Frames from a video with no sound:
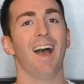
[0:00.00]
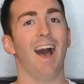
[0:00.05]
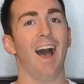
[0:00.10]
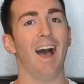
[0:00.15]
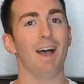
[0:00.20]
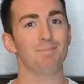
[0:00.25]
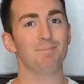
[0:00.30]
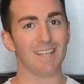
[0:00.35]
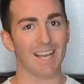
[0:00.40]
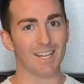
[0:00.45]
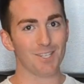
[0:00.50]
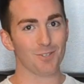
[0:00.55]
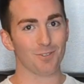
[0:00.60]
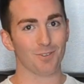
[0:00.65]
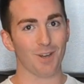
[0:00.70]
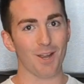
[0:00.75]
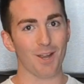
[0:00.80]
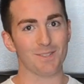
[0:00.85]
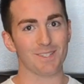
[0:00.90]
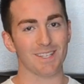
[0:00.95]
I'm Daniel
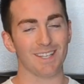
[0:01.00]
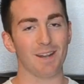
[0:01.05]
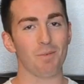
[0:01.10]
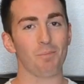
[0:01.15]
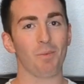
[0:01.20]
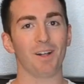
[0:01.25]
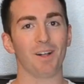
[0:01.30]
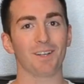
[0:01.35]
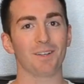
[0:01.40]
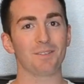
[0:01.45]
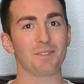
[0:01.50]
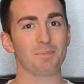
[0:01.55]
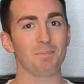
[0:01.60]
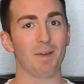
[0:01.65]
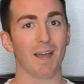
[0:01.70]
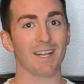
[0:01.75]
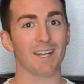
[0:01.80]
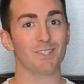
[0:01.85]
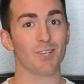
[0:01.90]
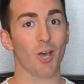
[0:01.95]
Rosen and welcome to
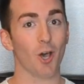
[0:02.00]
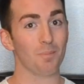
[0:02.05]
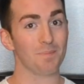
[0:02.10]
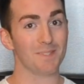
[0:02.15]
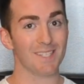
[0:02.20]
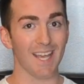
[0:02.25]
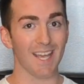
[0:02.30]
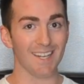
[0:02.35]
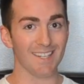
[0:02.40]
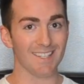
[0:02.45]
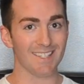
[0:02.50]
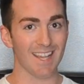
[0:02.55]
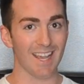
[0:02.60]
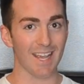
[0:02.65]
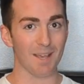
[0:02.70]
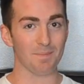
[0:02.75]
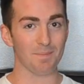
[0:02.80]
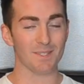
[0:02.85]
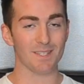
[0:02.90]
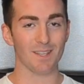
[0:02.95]
my top 10
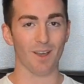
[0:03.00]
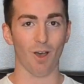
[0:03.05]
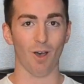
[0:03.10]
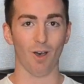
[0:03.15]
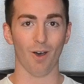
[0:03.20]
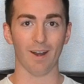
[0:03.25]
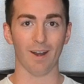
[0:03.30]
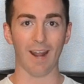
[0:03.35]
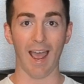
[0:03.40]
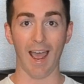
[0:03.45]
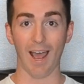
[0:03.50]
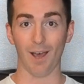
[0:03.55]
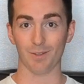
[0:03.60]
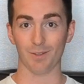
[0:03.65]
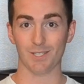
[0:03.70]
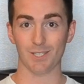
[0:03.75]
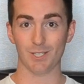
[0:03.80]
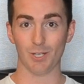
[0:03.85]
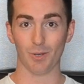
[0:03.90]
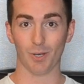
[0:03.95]
tips on how
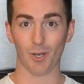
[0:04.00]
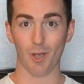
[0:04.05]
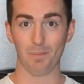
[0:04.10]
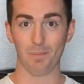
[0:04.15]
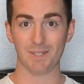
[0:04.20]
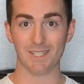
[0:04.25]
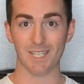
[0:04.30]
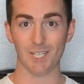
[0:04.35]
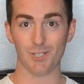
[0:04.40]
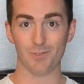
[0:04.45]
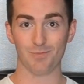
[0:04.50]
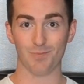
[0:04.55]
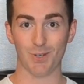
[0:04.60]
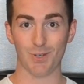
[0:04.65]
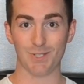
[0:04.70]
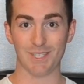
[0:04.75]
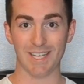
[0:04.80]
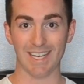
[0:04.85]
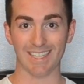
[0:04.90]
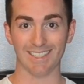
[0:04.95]
to do a competition
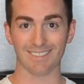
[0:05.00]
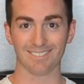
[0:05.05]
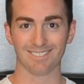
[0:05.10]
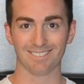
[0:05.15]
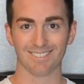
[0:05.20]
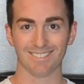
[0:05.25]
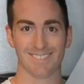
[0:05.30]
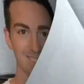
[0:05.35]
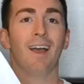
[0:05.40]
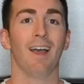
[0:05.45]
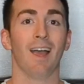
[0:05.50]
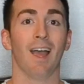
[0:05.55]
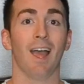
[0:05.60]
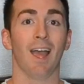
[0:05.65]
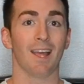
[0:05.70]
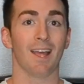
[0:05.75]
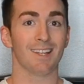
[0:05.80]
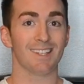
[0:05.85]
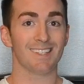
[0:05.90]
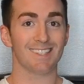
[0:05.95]
routine.
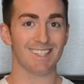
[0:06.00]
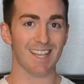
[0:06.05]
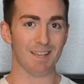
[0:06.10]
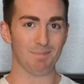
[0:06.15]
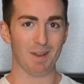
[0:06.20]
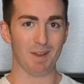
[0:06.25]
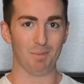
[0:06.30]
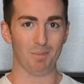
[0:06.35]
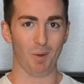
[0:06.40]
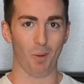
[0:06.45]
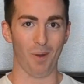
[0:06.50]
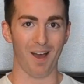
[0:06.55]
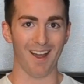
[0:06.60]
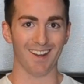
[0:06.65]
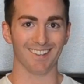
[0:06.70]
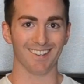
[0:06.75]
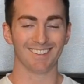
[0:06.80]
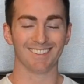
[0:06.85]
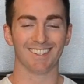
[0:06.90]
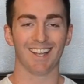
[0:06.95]
Tip number 1,
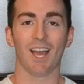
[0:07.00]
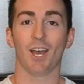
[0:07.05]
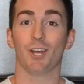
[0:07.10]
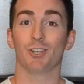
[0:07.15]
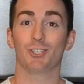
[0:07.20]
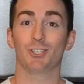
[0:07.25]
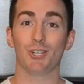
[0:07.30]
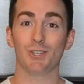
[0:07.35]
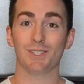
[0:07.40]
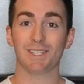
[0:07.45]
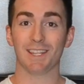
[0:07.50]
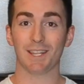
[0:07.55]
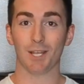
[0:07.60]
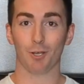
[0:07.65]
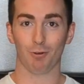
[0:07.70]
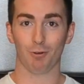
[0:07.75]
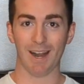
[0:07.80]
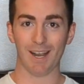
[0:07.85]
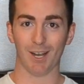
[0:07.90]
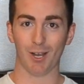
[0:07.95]
choosing the
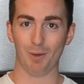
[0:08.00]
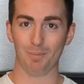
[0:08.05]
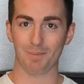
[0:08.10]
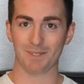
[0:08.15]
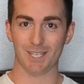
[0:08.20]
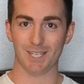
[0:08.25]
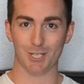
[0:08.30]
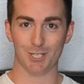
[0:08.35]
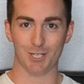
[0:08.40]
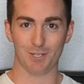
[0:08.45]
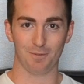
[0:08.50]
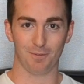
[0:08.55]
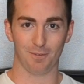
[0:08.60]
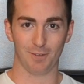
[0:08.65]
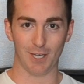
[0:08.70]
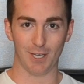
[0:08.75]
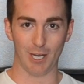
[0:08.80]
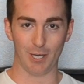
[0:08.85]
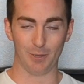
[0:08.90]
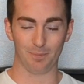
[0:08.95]
correct competition for
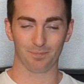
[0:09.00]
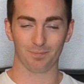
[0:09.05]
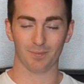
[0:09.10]
you.